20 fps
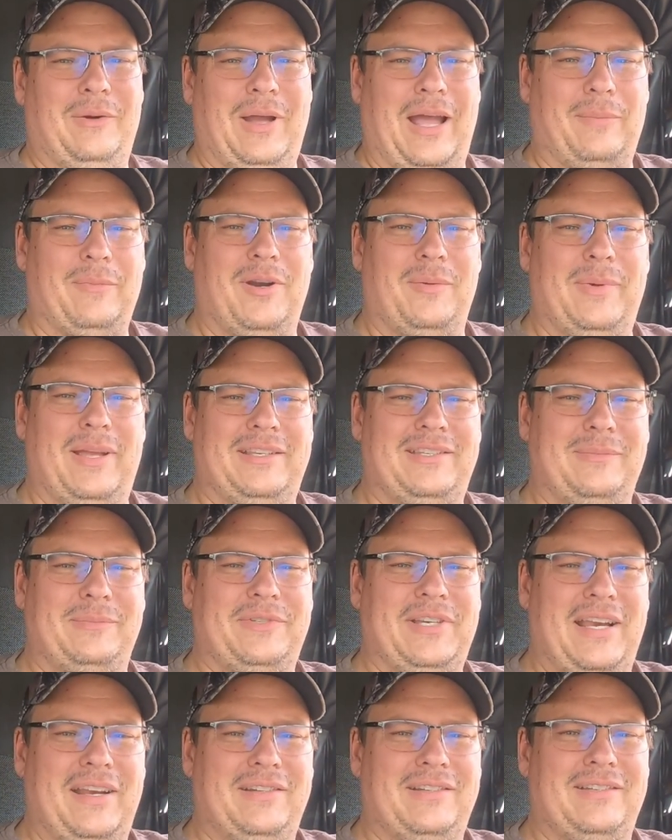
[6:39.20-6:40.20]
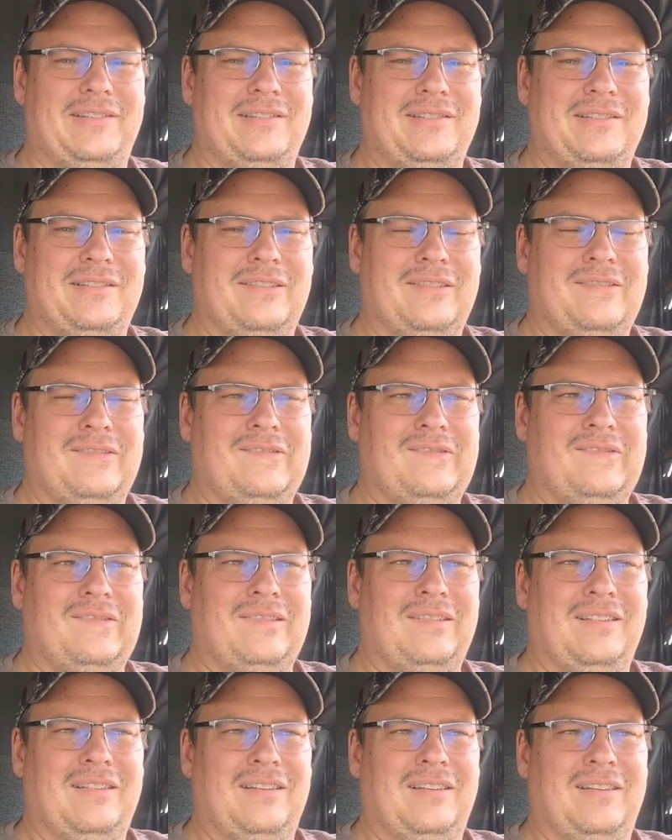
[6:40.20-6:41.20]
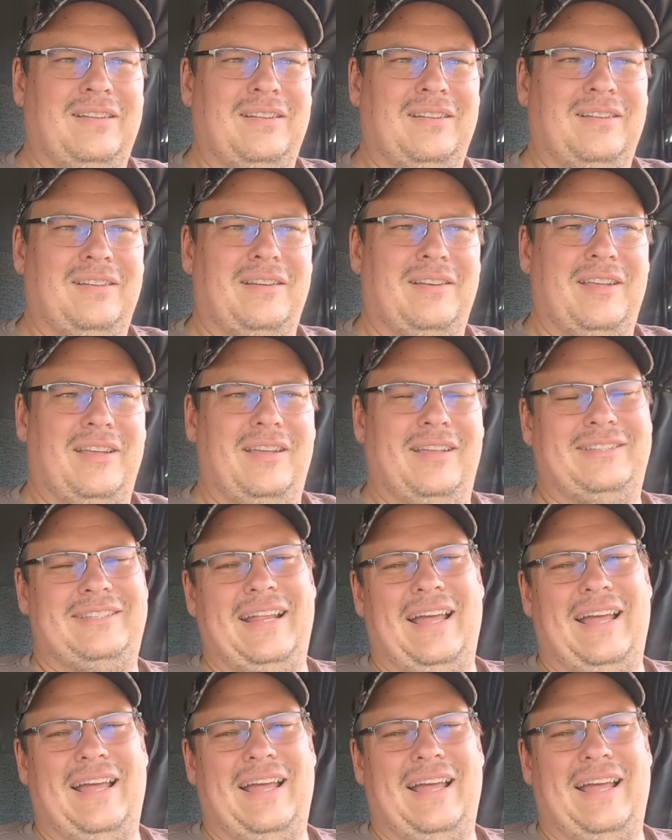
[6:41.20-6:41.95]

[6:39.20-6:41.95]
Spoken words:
I'm going to make some changes. It's